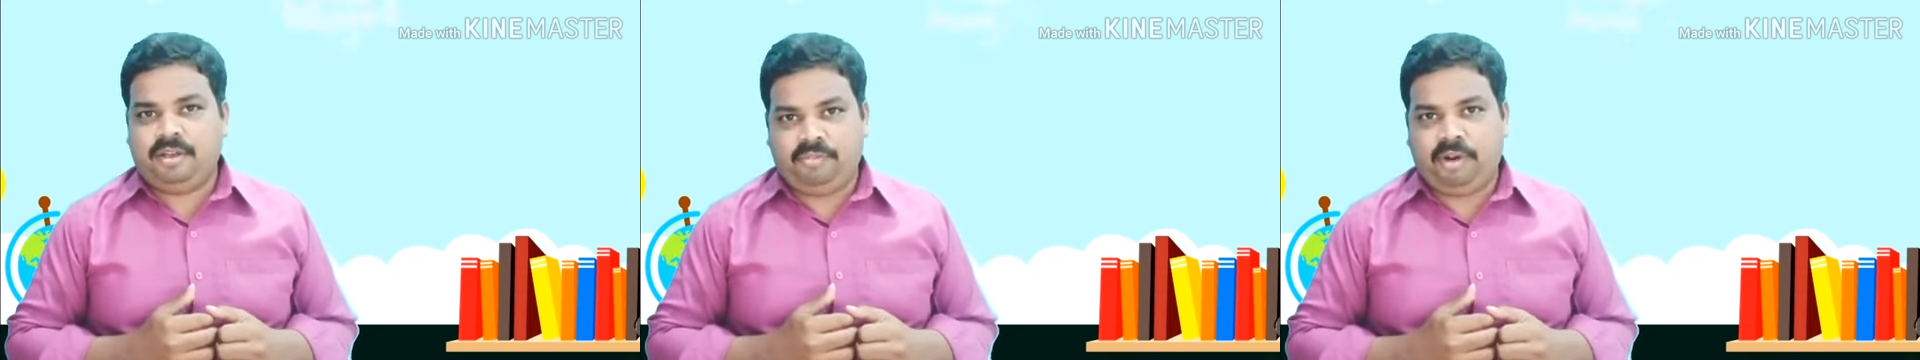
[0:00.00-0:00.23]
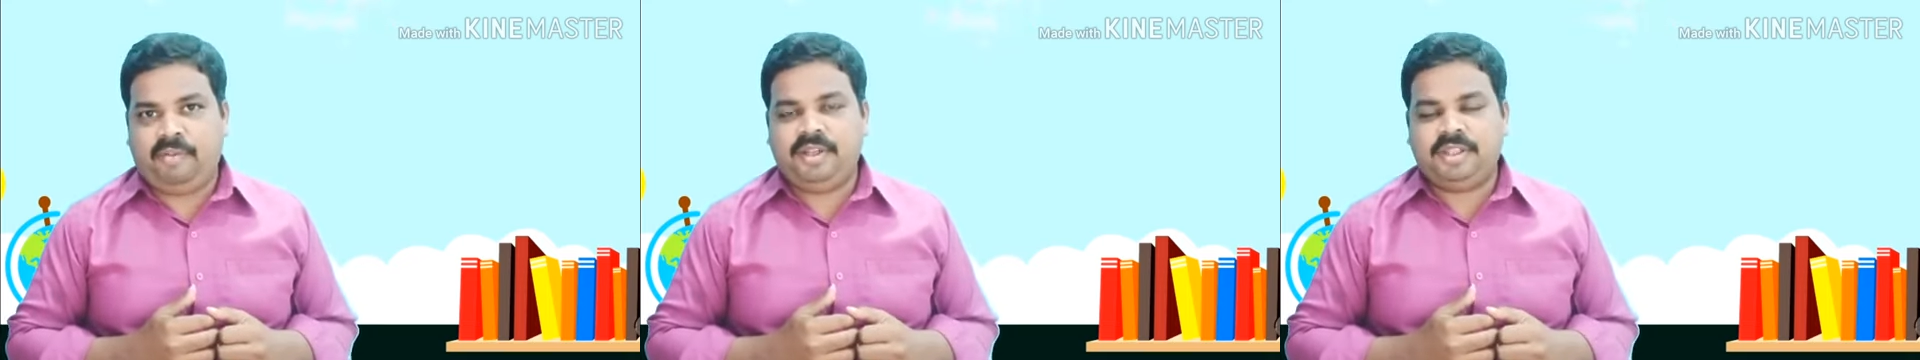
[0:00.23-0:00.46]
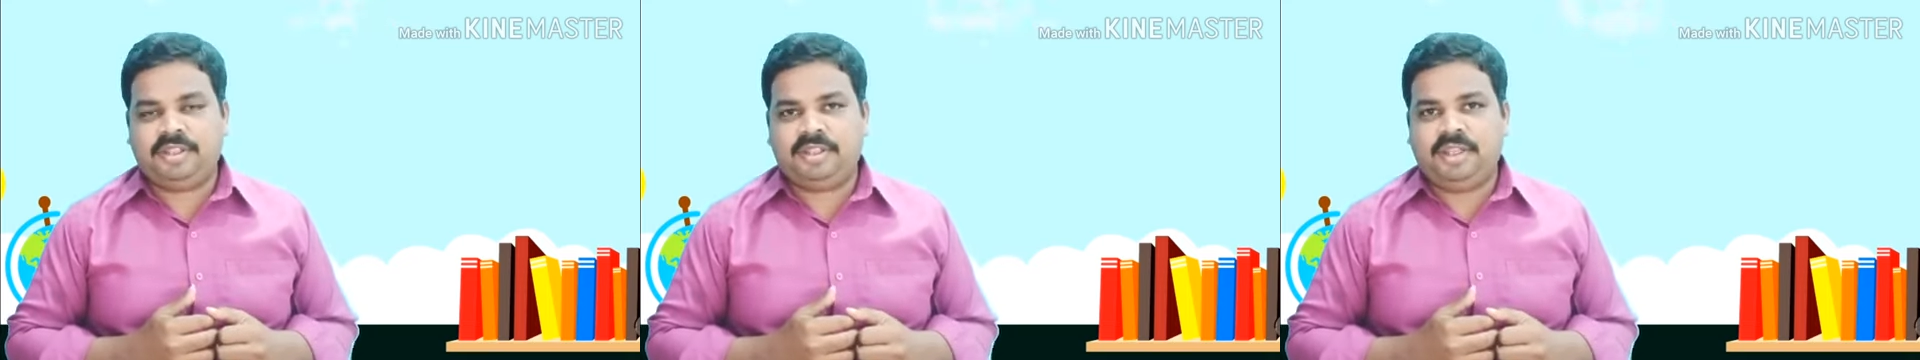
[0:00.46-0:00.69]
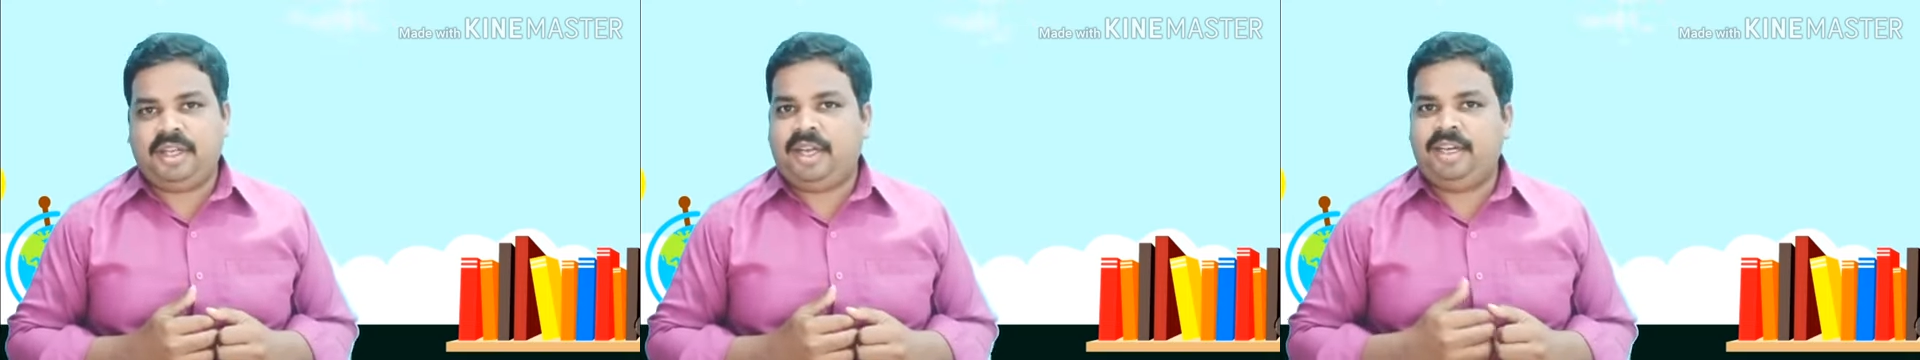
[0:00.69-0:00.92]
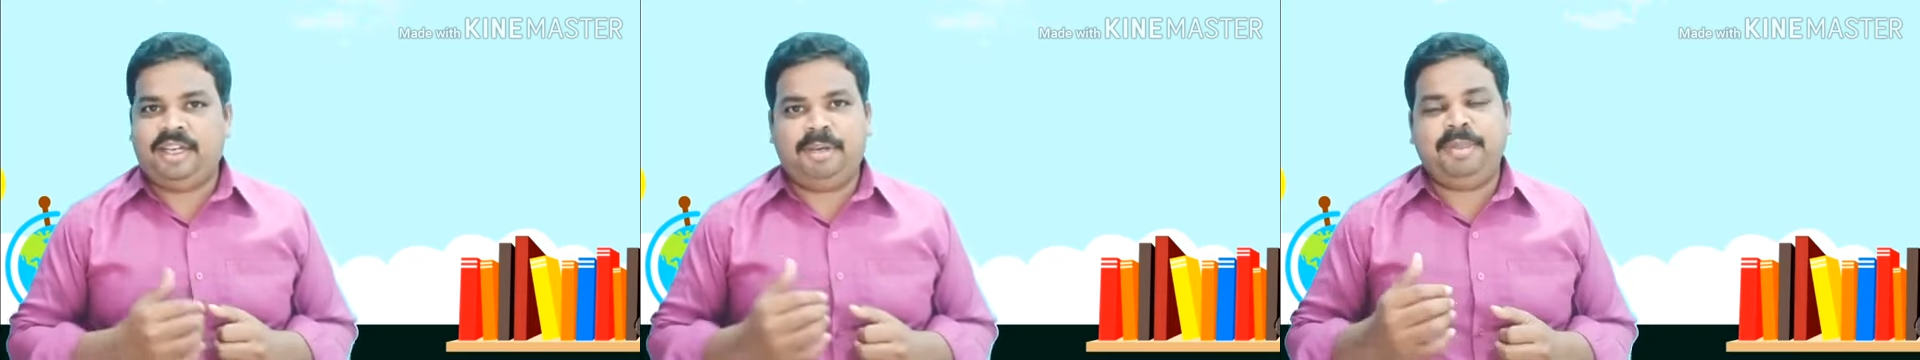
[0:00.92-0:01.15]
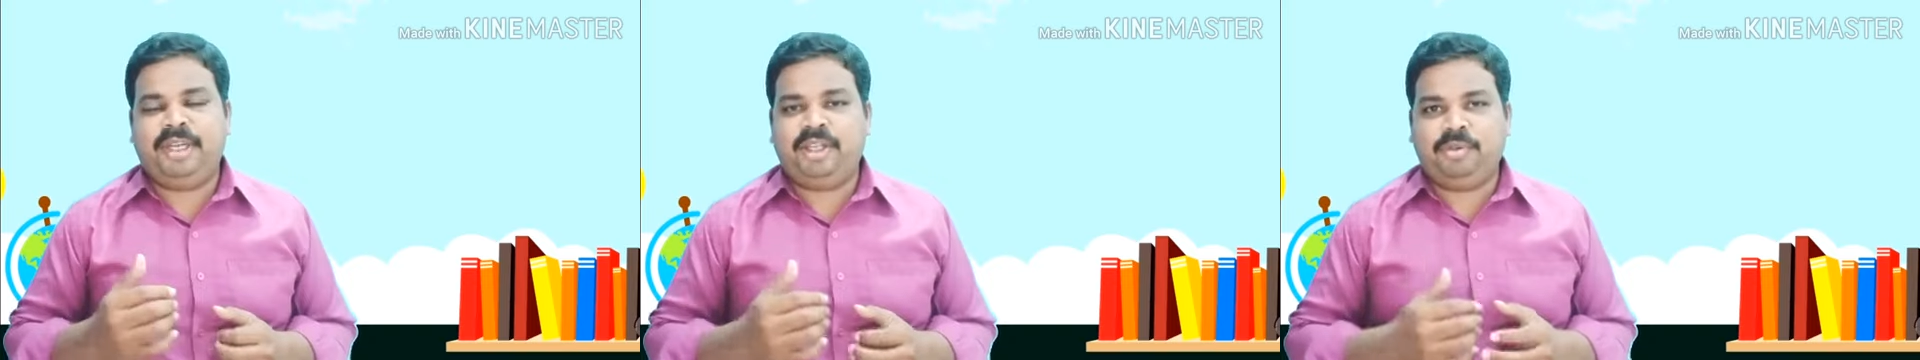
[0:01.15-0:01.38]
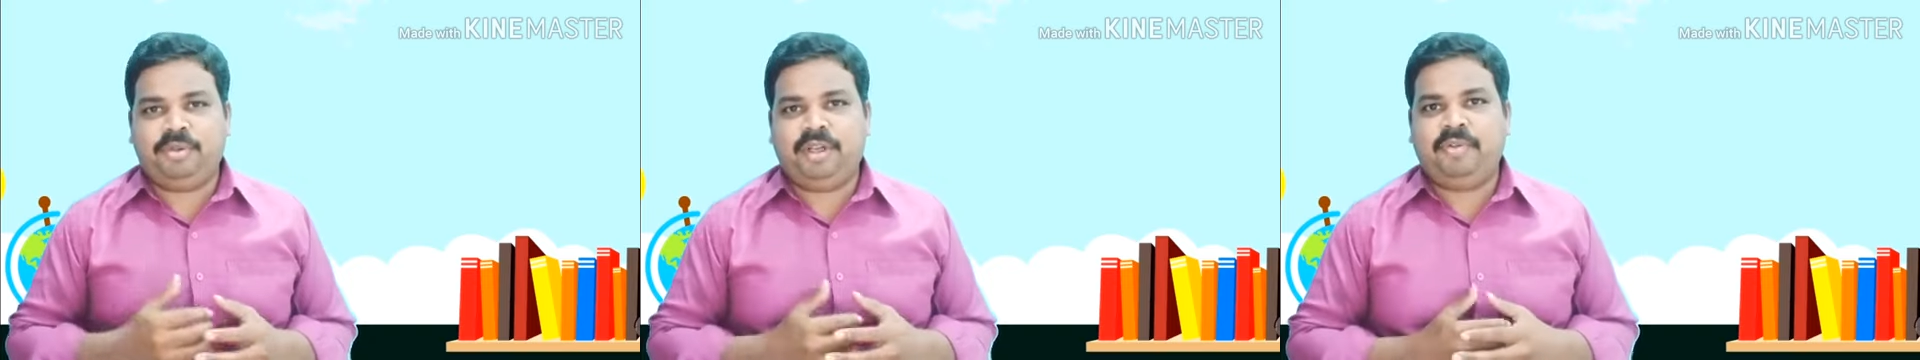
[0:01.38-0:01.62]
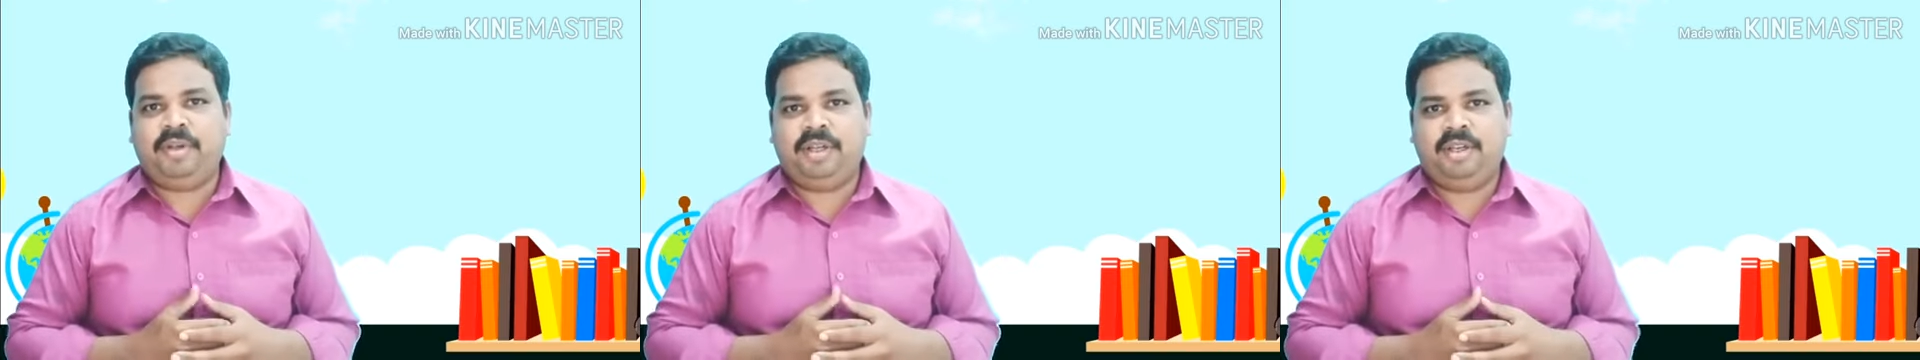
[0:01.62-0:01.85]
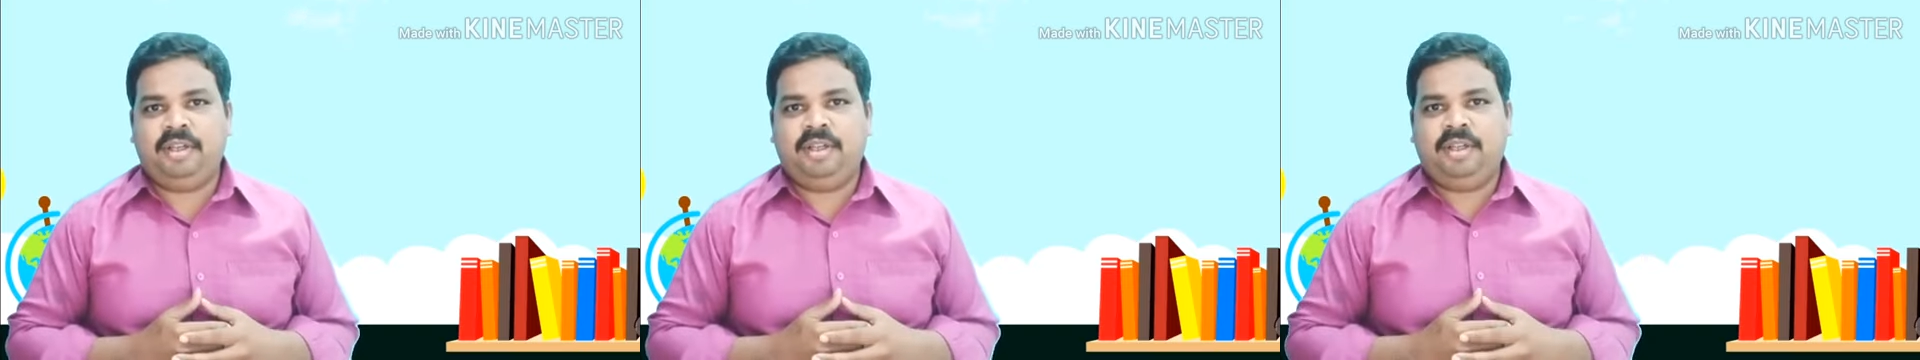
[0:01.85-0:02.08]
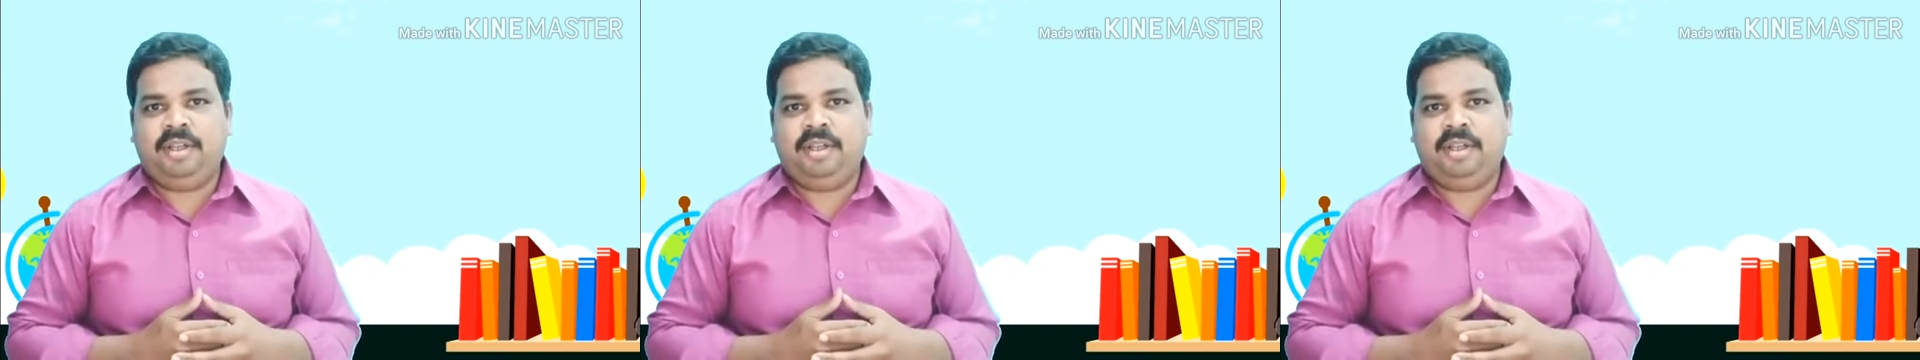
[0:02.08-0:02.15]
vowels and remaining 21